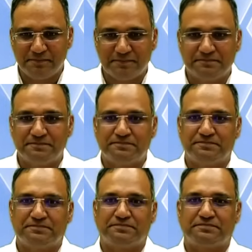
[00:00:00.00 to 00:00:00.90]

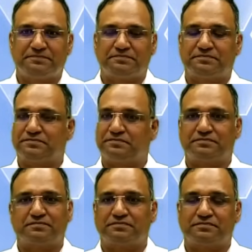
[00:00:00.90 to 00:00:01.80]

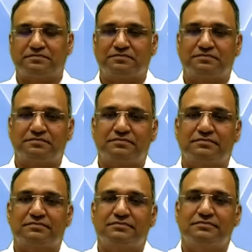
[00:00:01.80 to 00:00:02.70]

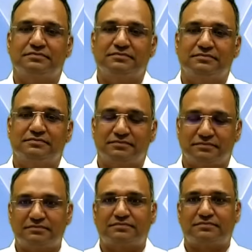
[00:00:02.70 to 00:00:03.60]

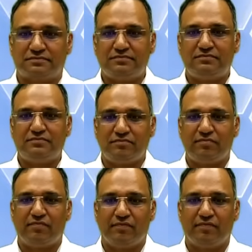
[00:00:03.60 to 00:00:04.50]

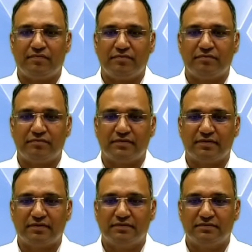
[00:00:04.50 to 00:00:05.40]

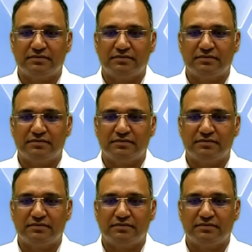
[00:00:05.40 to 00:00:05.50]
(not speaking)